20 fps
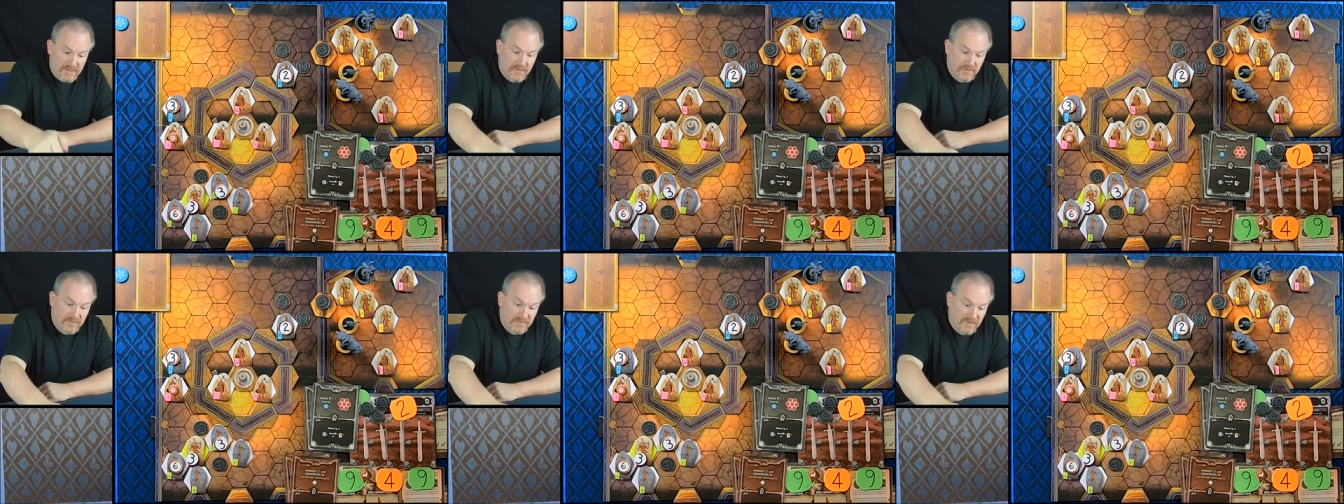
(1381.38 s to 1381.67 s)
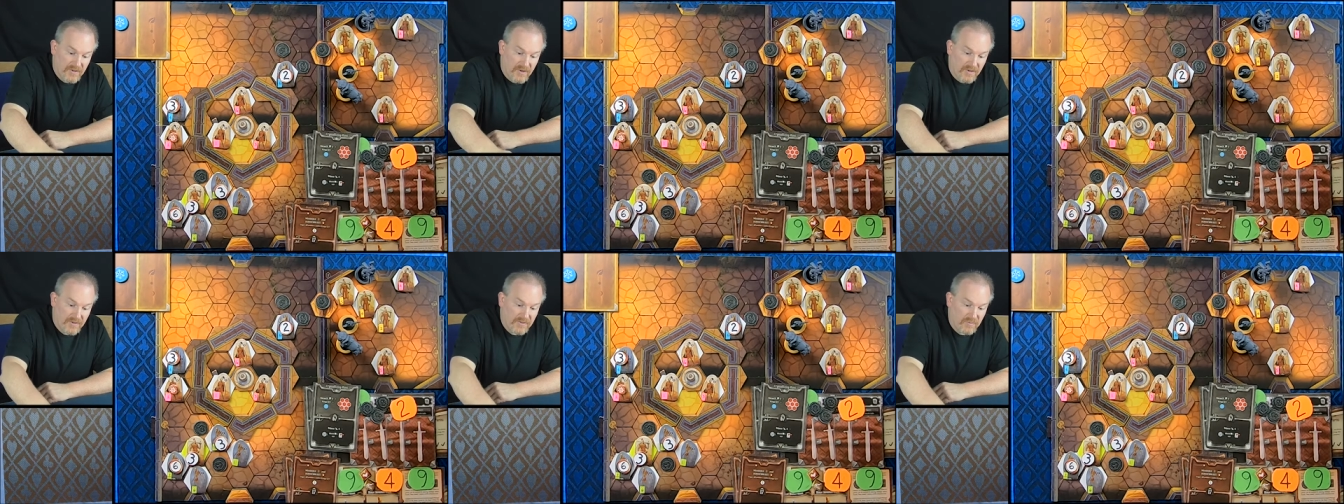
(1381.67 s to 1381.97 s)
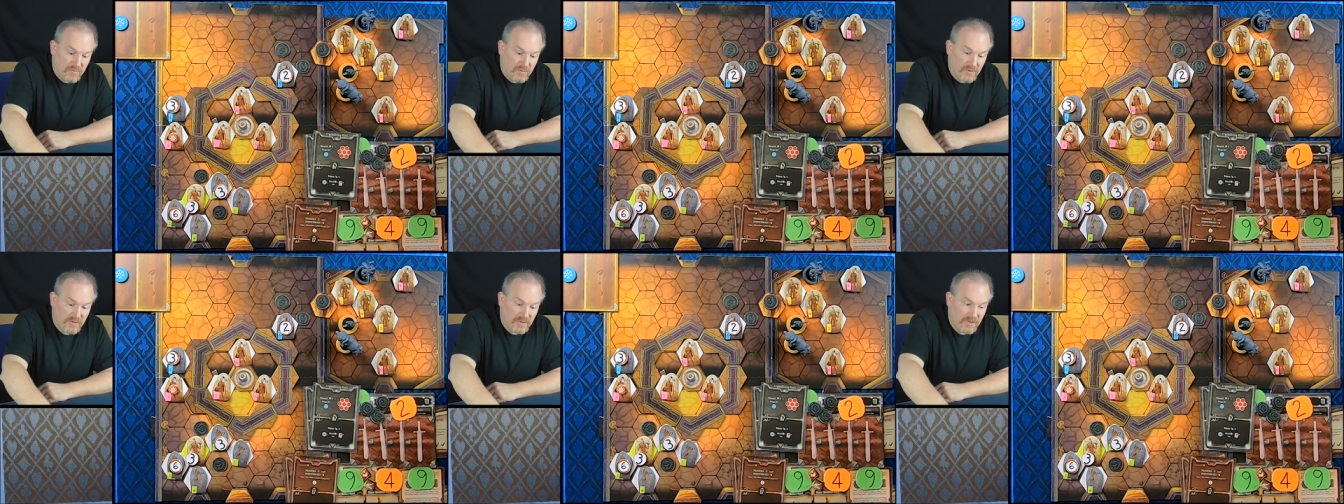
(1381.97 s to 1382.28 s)
those
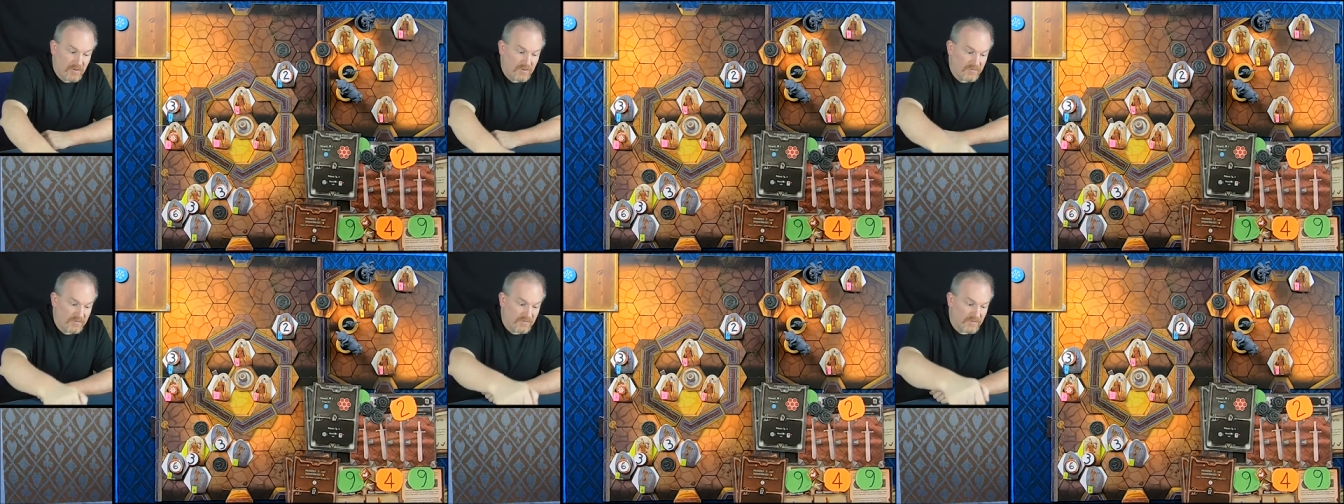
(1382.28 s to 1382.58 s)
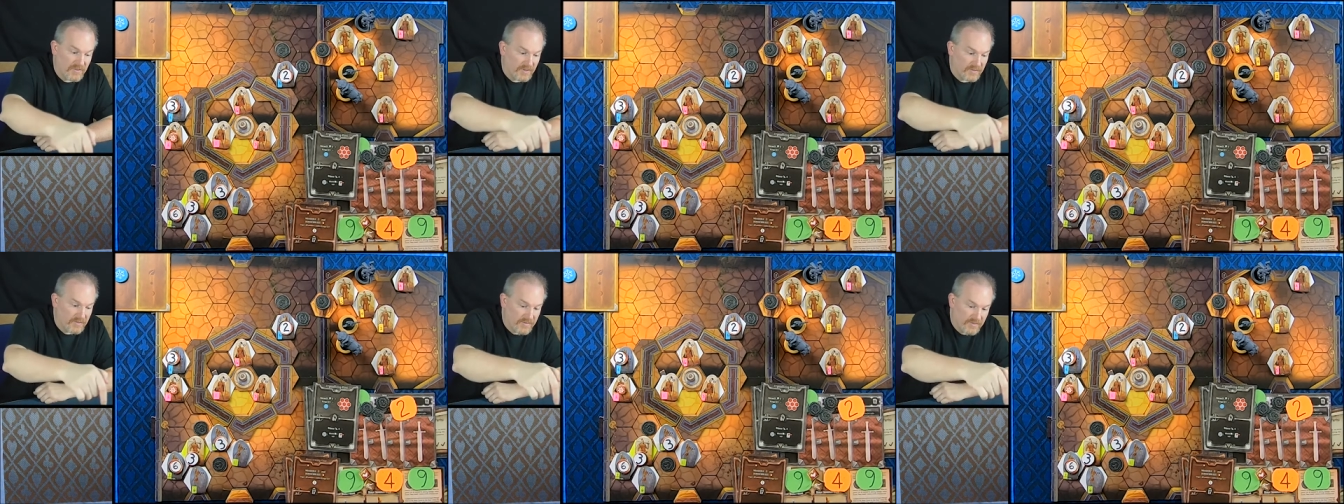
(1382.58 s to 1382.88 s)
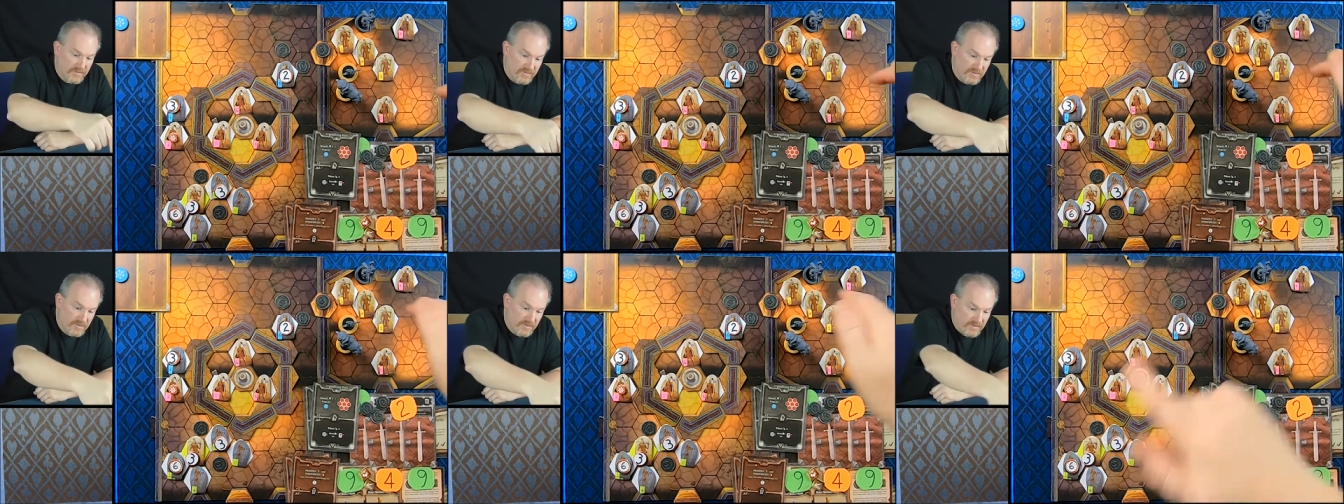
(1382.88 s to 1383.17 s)
guards will go
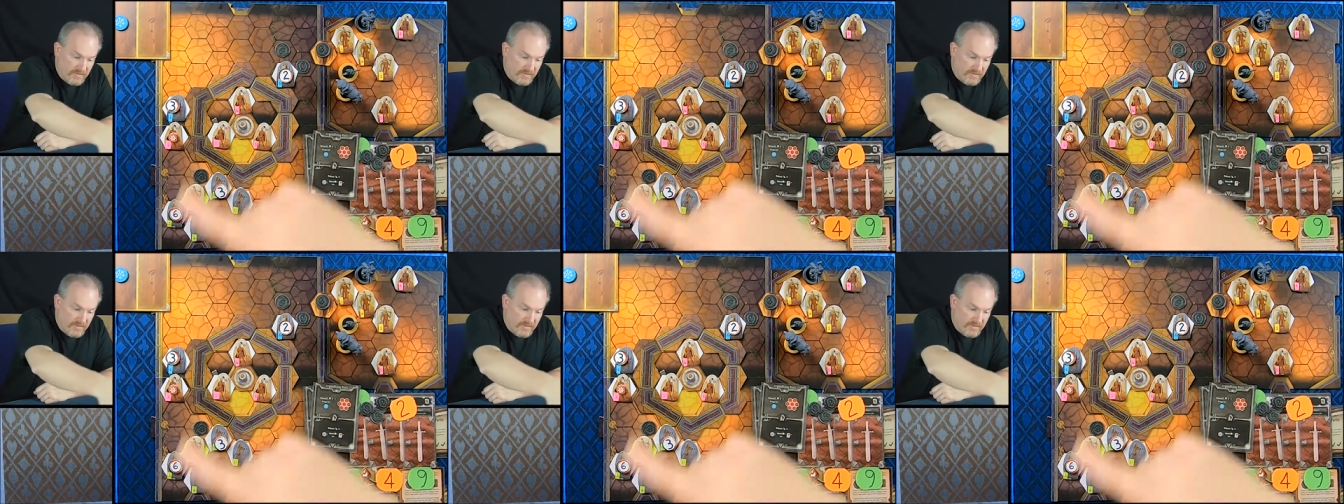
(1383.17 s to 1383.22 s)
first.